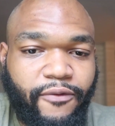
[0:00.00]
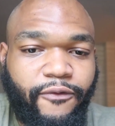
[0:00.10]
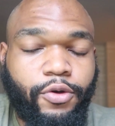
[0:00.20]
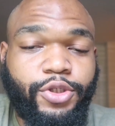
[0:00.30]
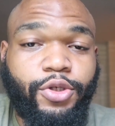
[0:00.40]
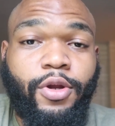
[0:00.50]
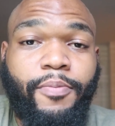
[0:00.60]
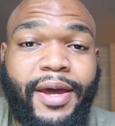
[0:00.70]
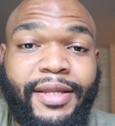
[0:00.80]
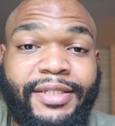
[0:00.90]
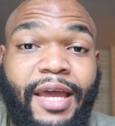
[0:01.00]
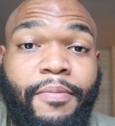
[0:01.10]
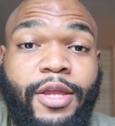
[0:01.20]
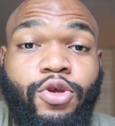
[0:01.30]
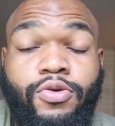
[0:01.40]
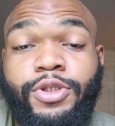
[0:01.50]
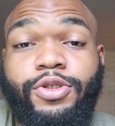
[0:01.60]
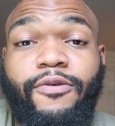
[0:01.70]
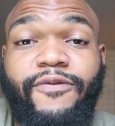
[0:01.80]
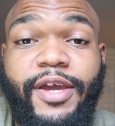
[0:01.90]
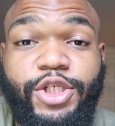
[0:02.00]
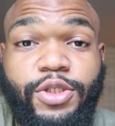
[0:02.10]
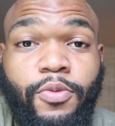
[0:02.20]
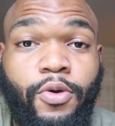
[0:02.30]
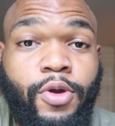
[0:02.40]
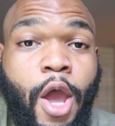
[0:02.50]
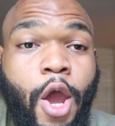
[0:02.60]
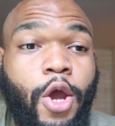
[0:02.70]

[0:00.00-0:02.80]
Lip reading: for a certain amount of time and you're in starvation mode,